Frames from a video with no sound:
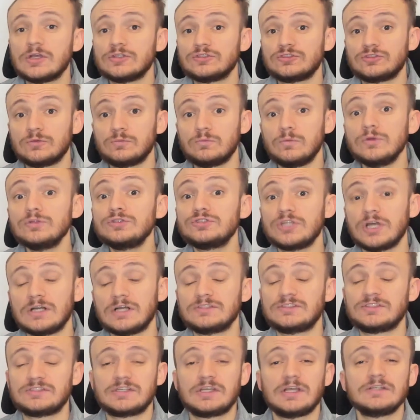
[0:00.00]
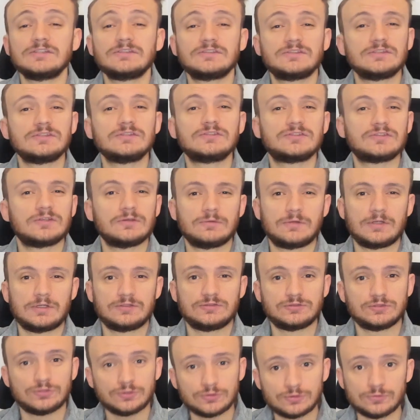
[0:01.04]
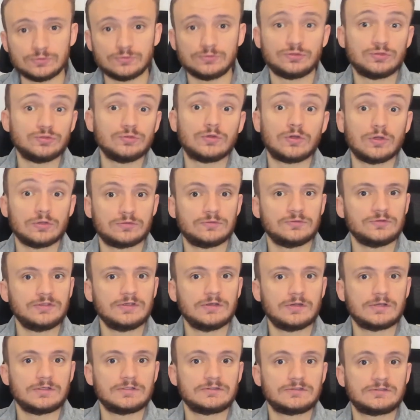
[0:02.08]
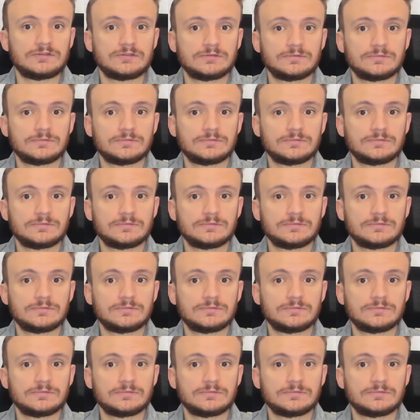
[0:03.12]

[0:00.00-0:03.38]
So what does caustic soda do to cotton yarns?